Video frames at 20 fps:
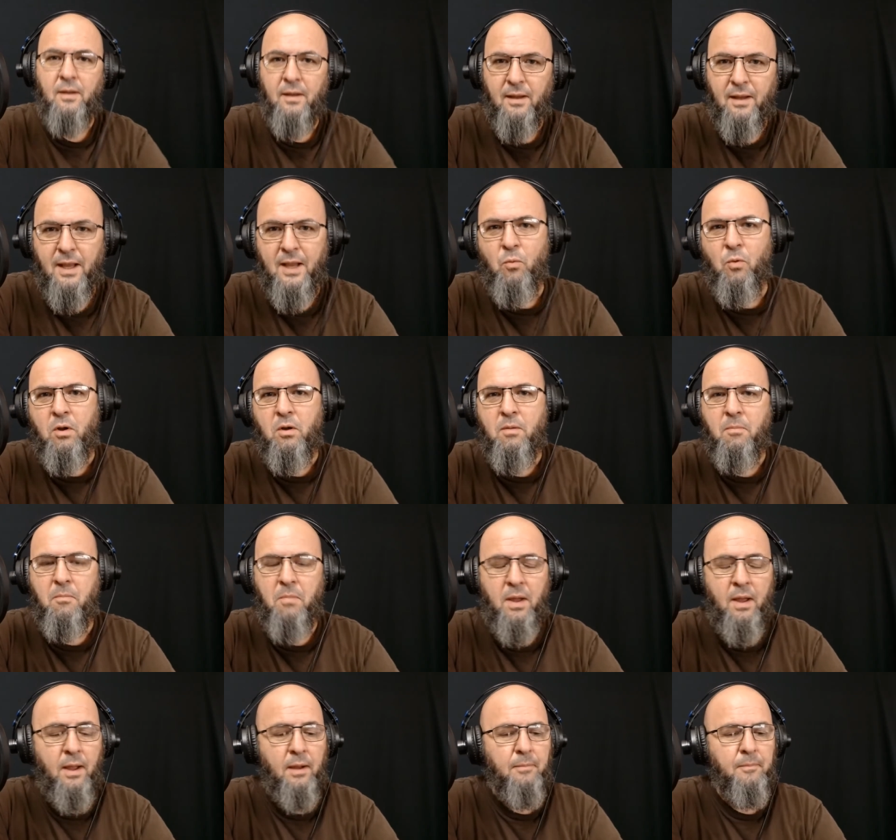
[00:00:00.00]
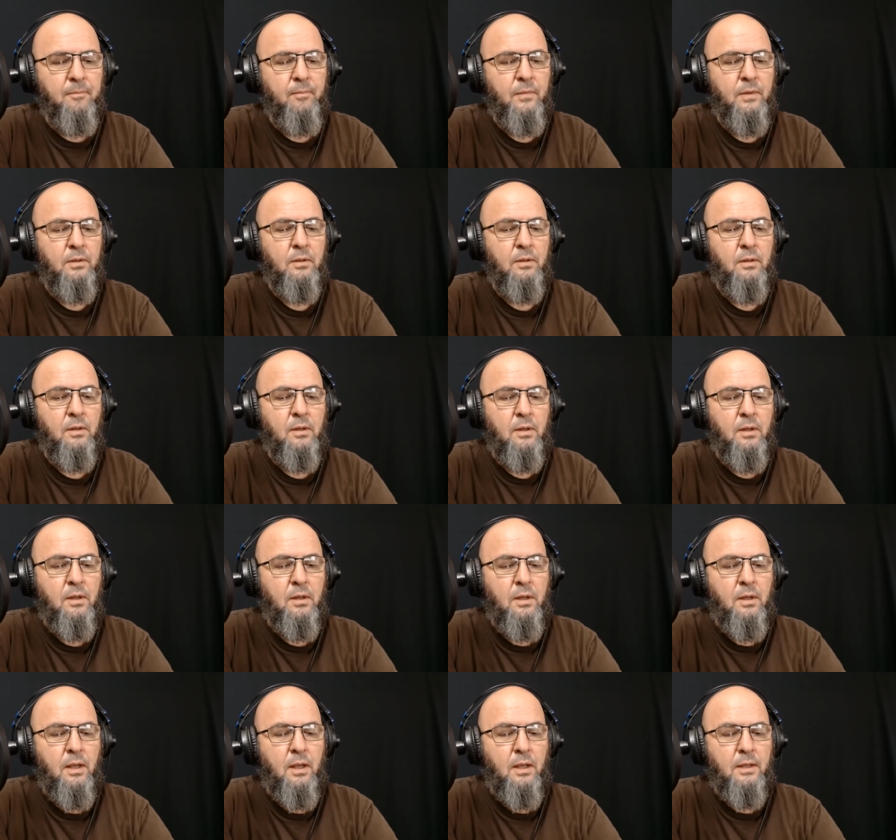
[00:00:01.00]
Hey, welcome back.
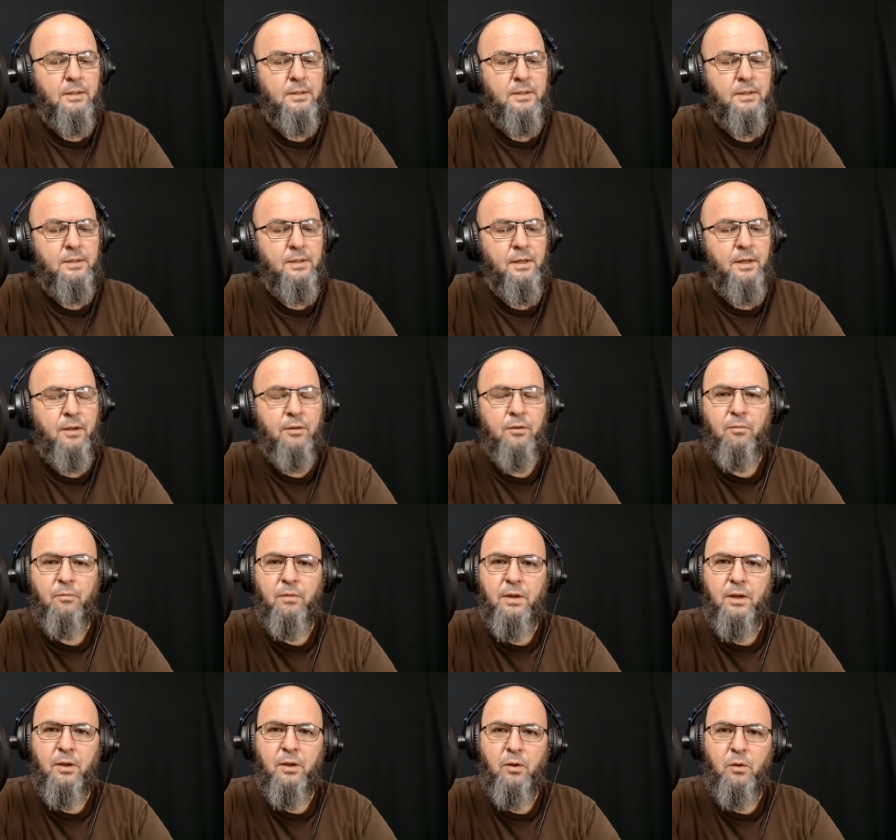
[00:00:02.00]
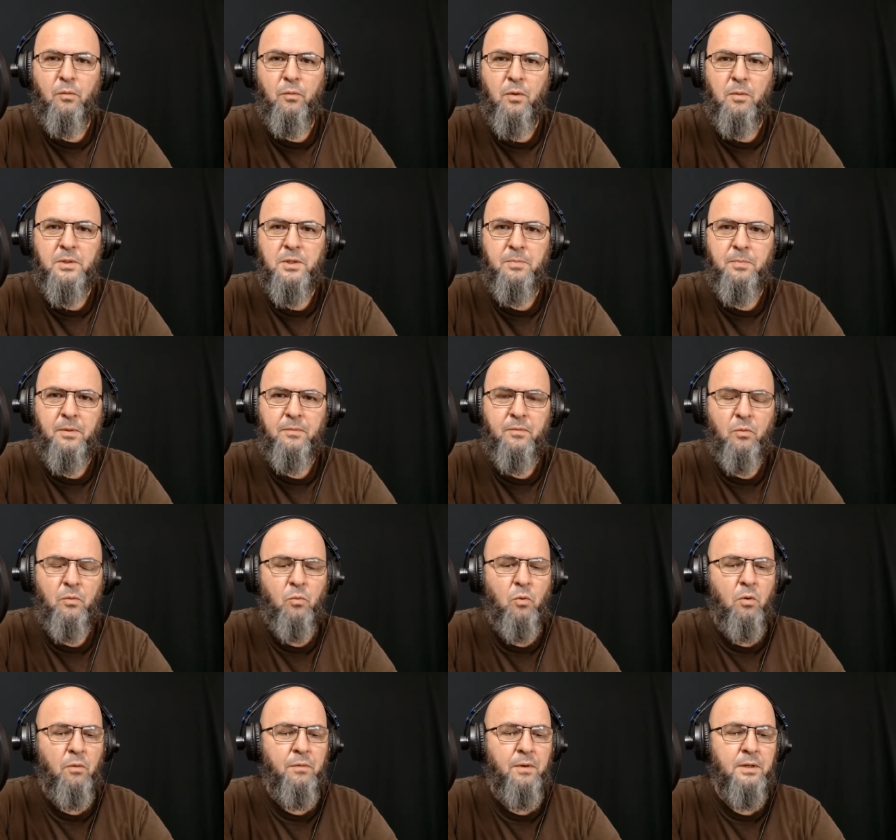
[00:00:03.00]
This is another video from Spiffy
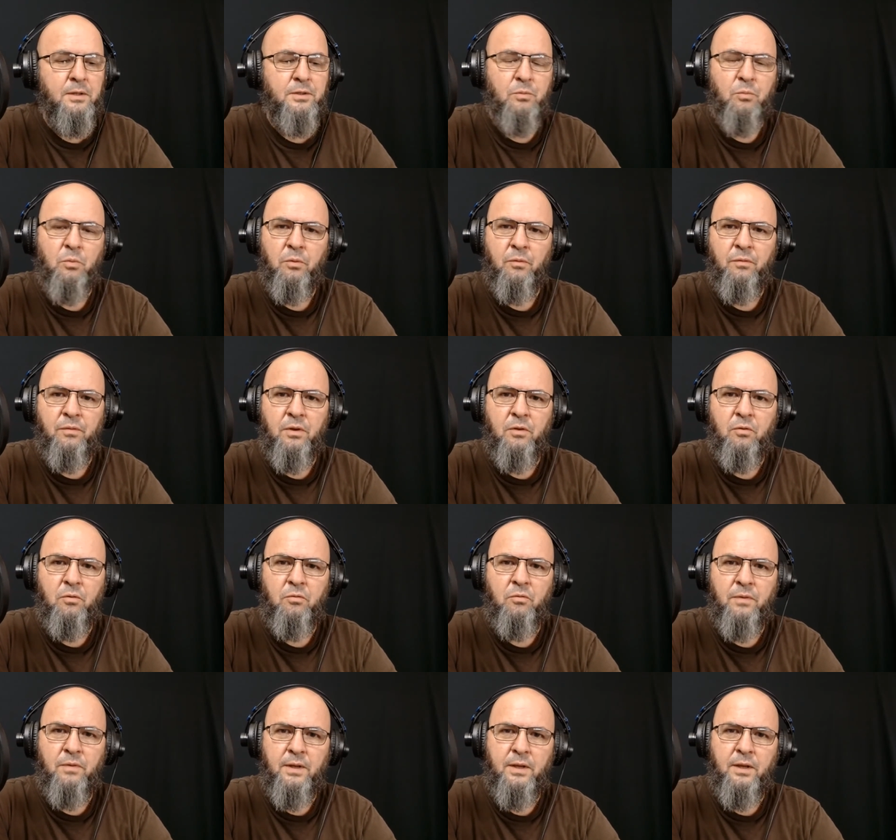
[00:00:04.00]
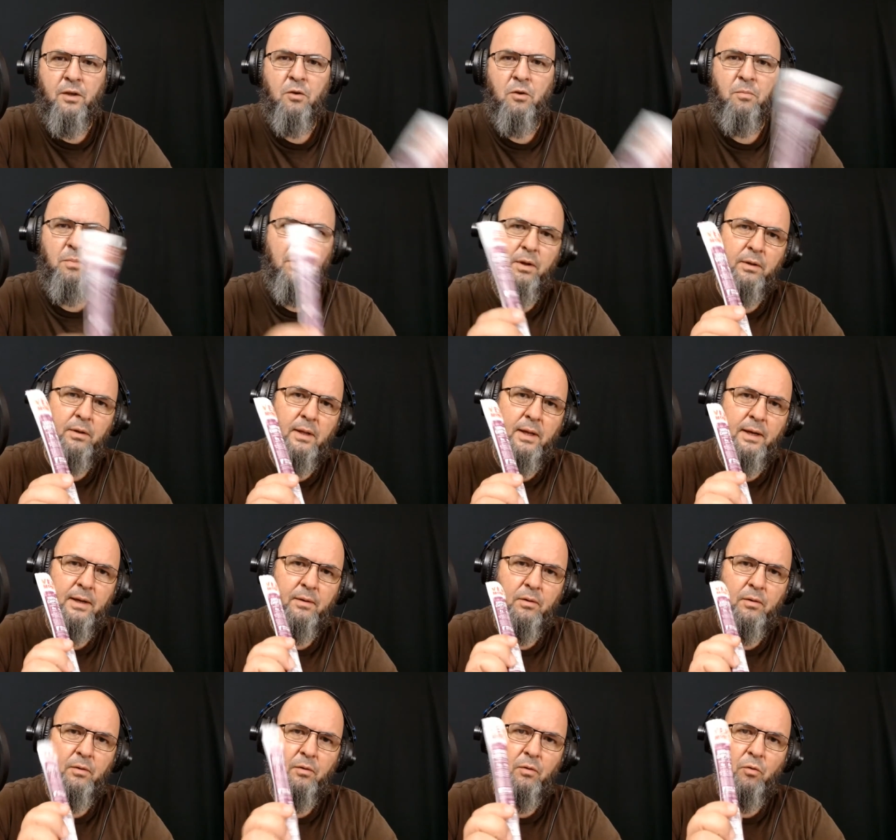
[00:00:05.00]
Warfare. It's a review video, but unlike
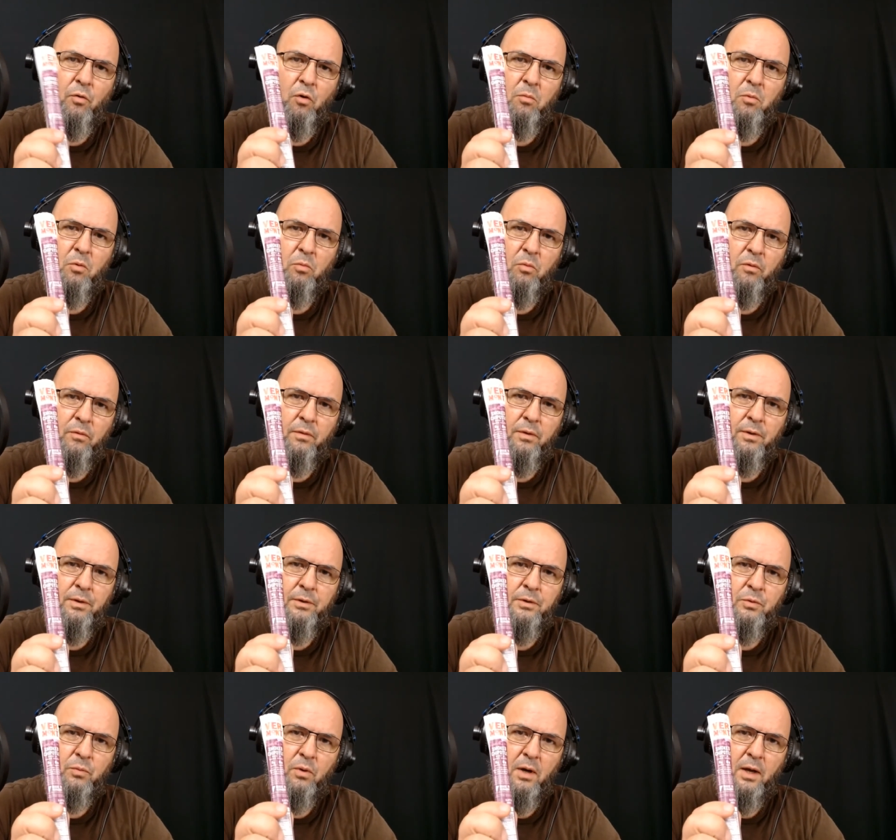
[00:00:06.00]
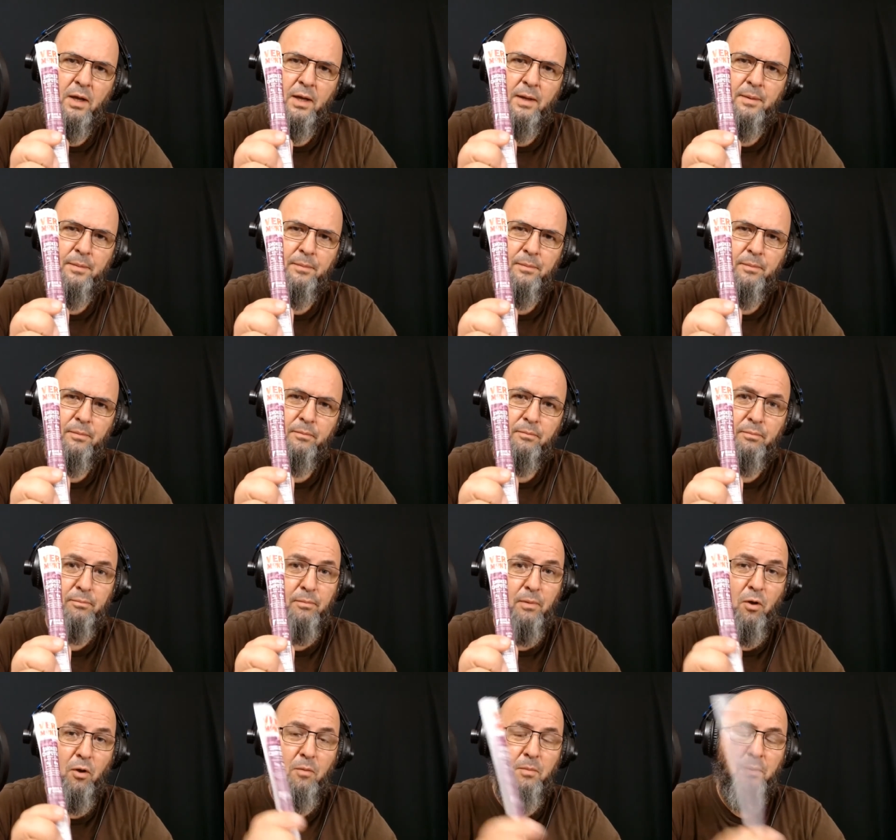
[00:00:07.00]
normal reviews where I'm
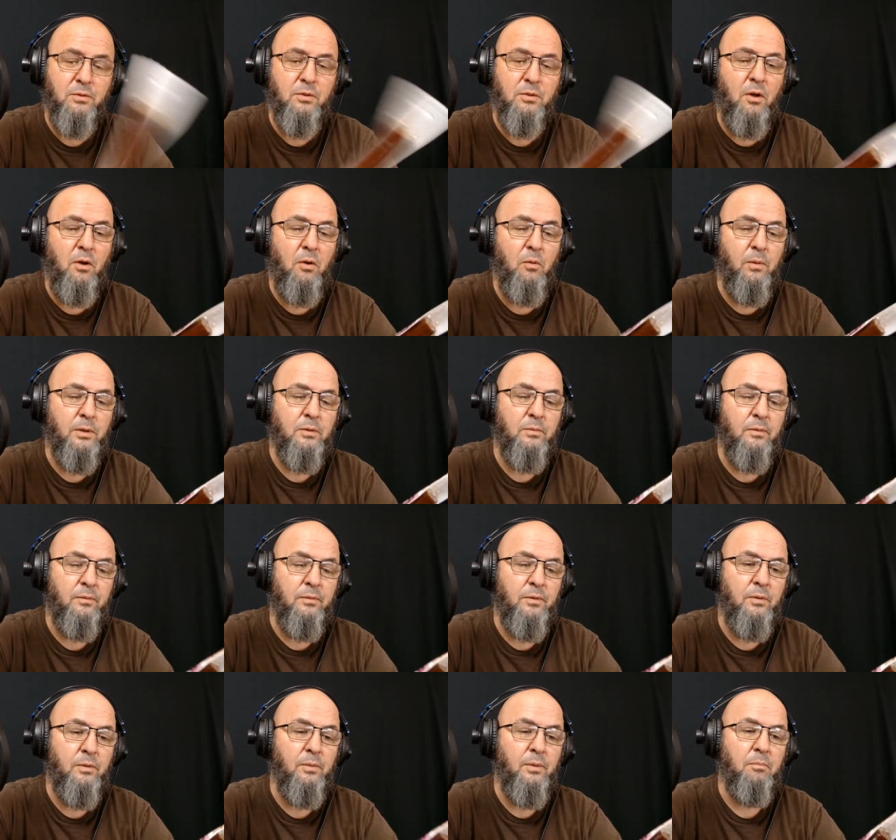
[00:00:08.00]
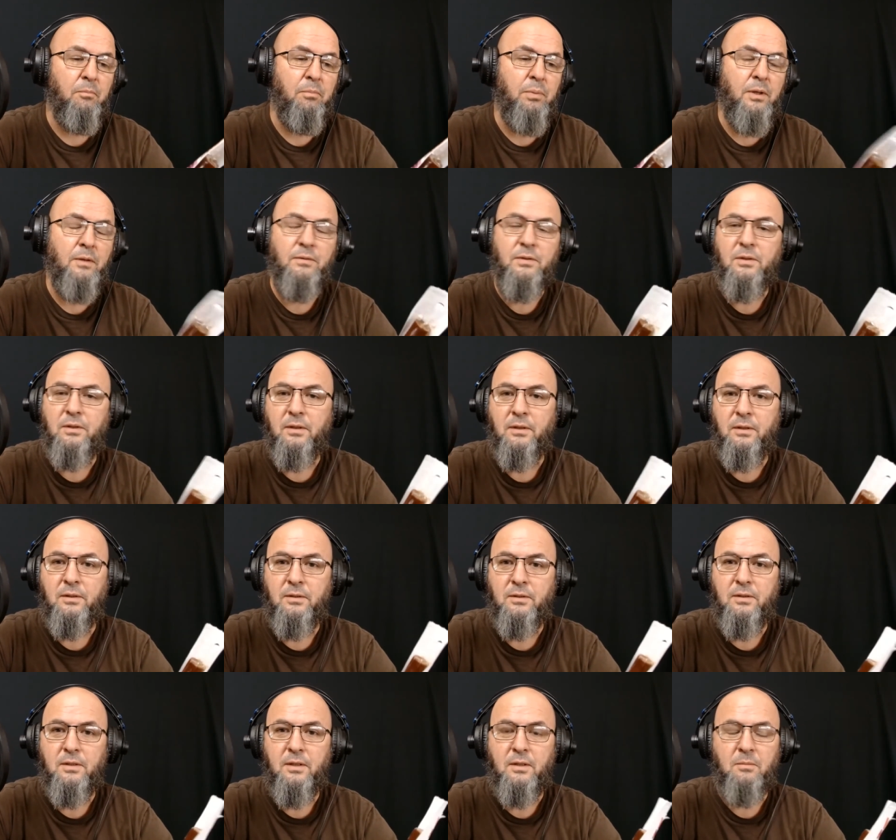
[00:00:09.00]
almost always reviewing beef sticks, it
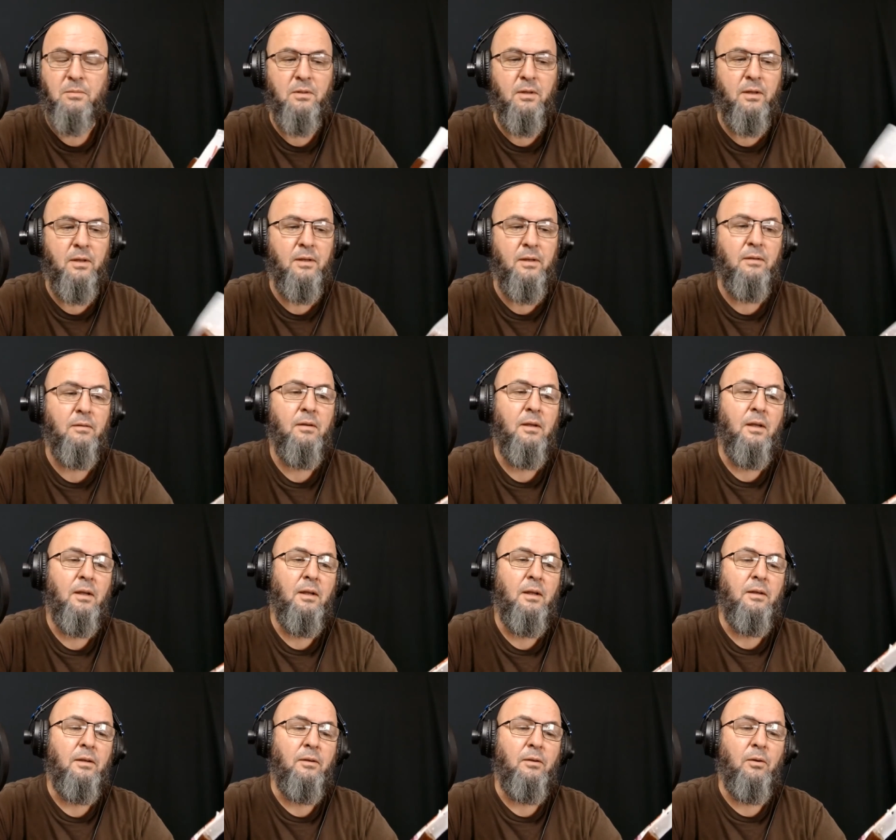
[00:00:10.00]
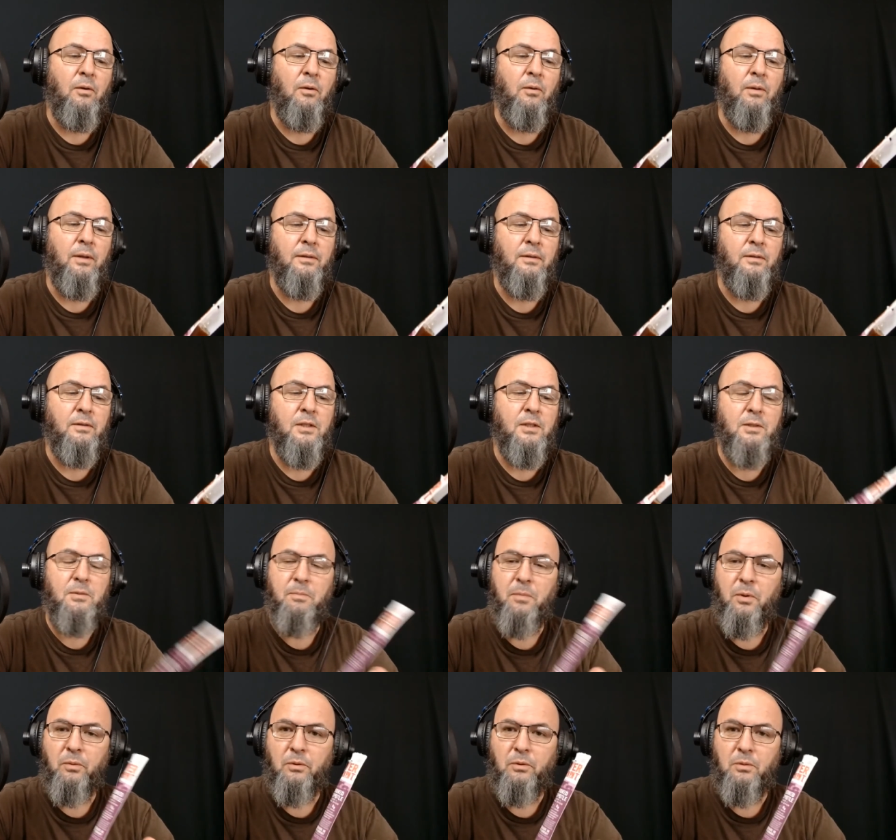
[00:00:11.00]
seems like, like this
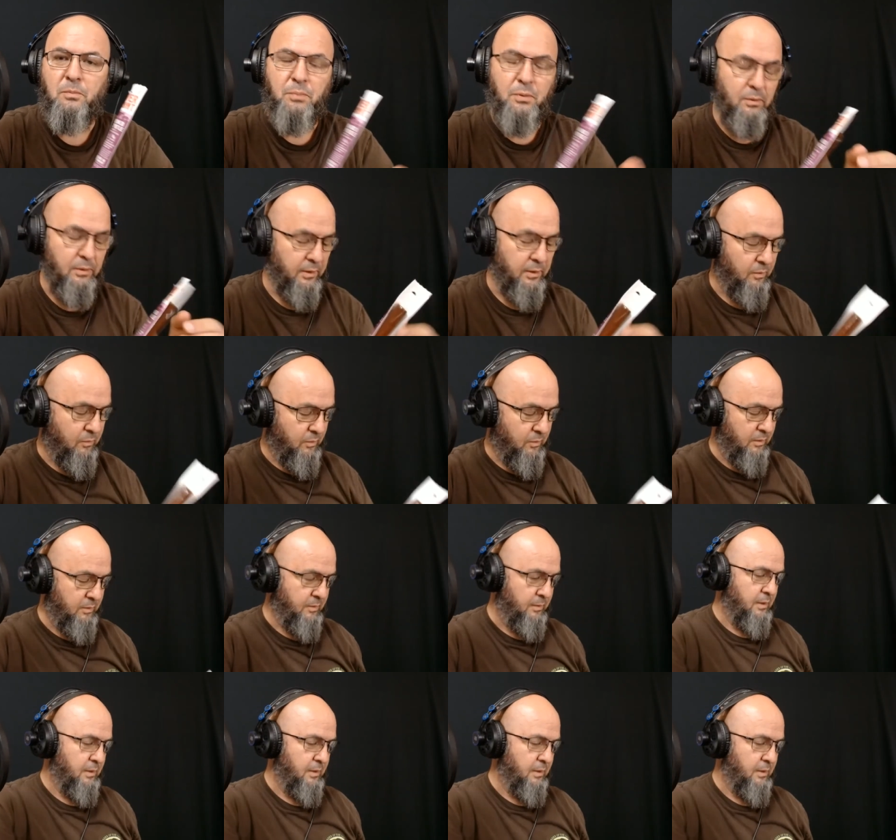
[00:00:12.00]
smoked chipotle one,